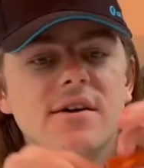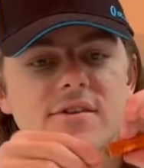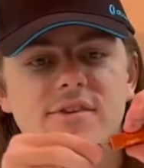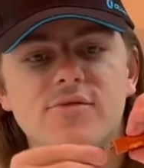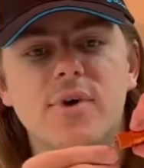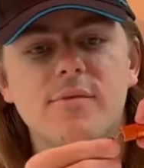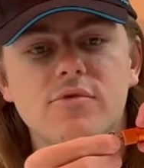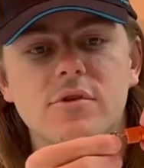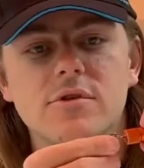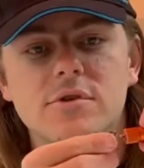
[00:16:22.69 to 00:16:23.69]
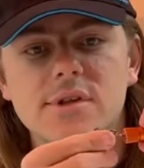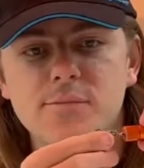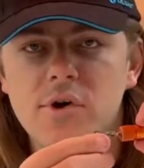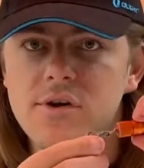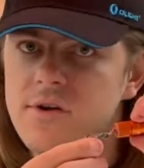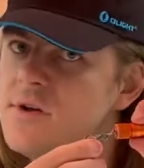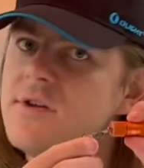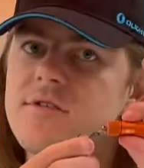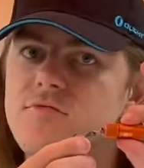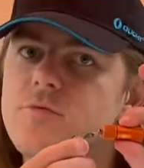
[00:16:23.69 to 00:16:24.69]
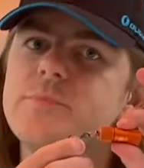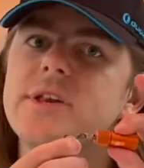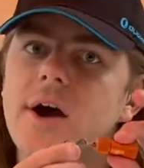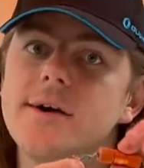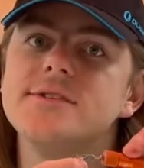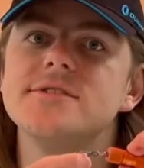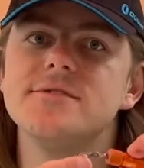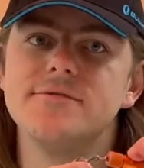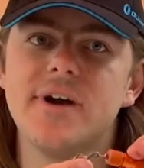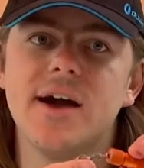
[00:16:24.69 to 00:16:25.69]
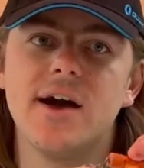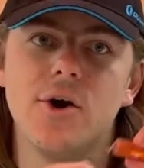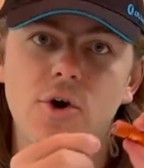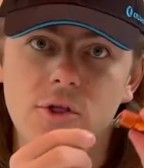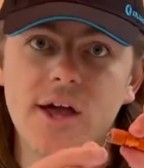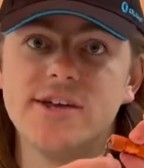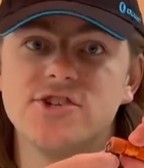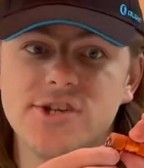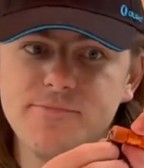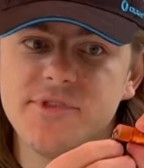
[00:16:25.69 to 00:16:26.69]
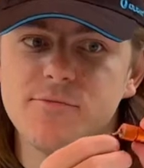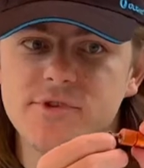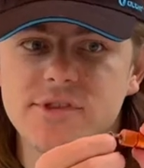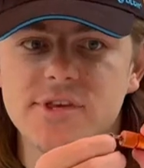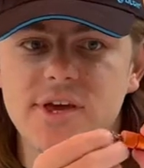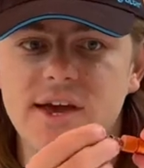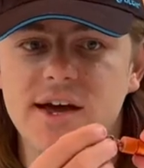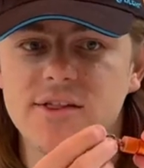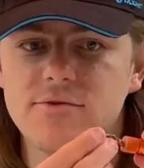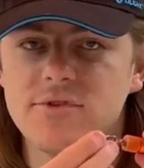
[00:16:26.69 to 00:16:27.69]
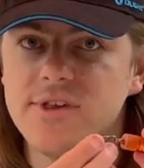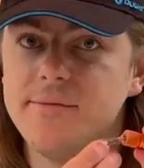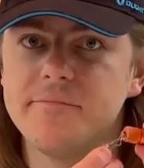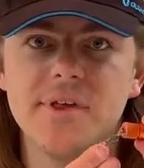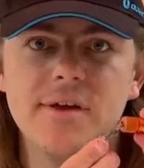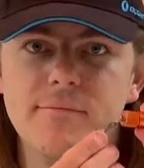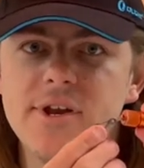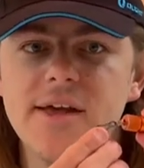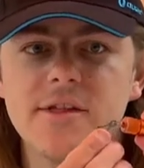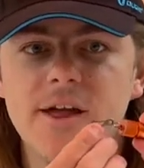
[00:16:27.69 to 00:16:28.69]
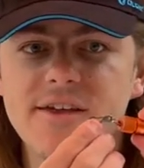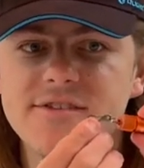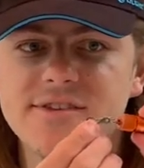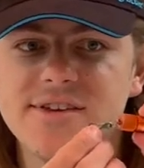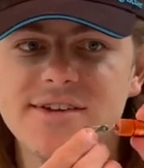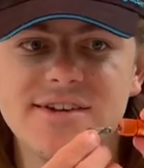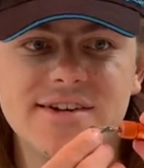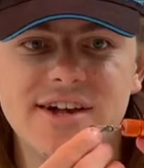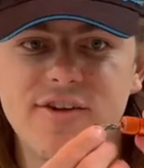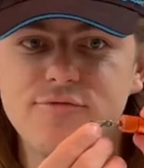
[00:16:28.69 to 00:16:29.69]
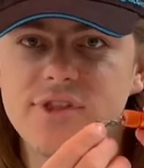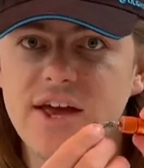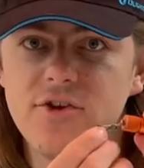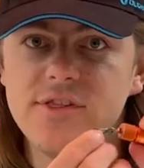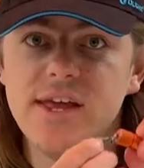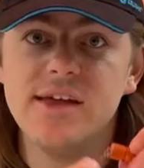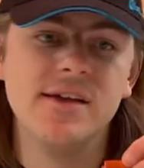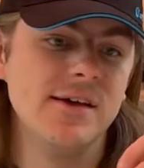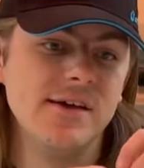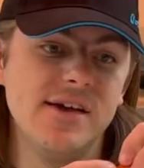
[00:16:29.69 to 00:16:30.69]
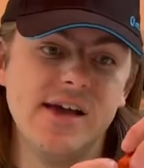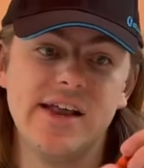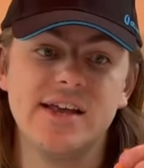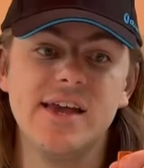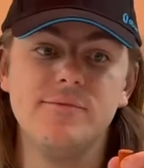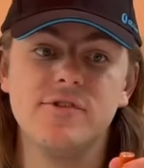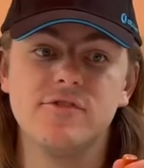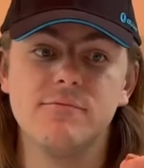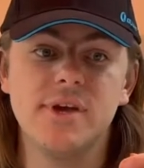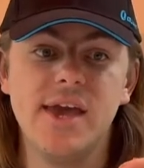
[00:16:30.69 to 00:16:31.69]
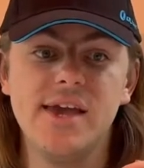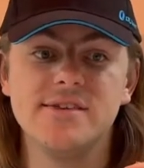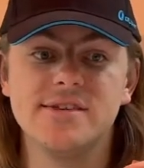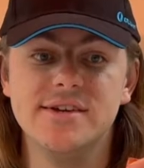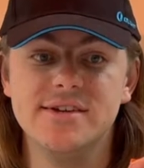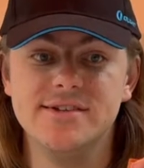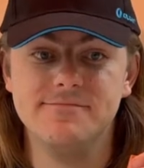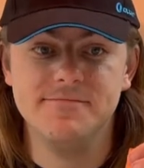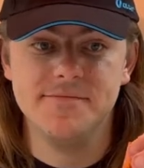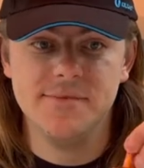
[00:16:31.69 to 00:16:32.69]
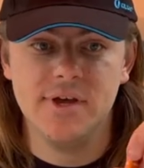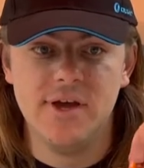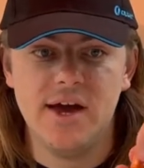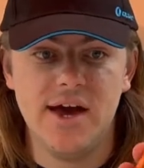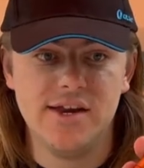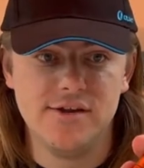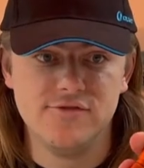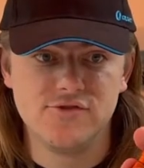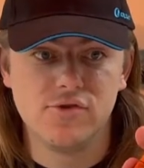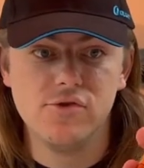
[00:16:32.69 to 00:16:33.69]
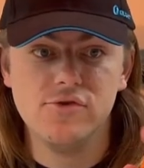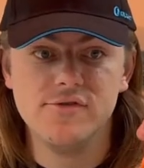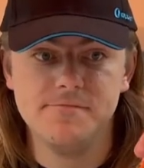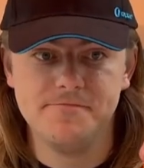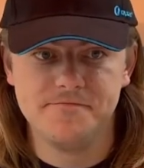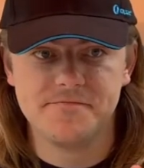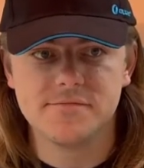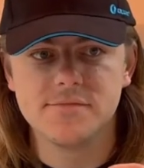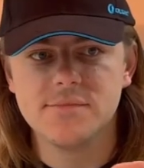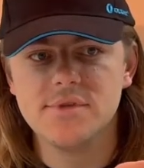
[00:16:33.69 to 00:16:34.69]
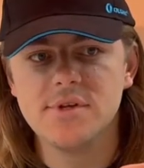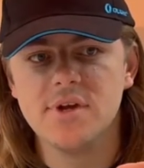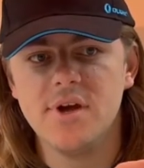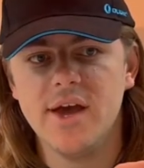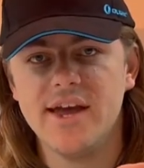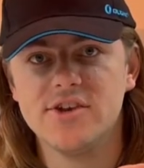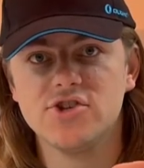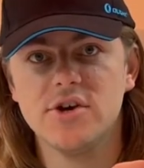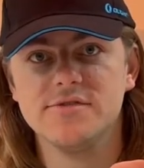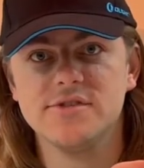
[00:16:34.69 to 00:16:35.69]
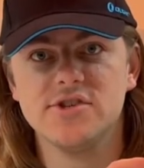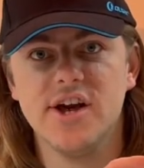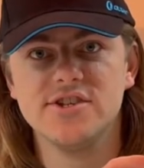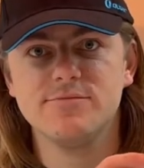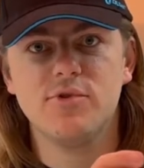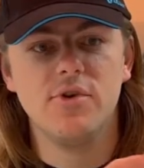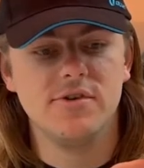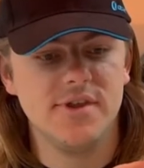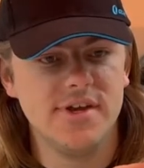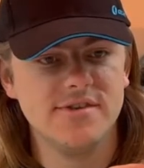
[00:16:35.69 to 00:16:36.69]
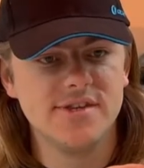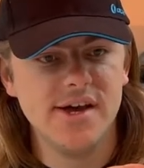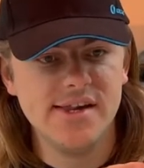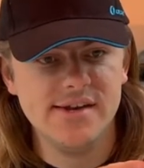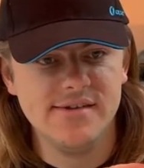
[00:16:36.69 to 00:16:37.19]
So that's why I put a little clip on. Would be nice if Olight shipped them with the little clip. But nonetheless, I've put that on there, and I keep this on my keys. It unscrews, and it shows the charging port on the inside.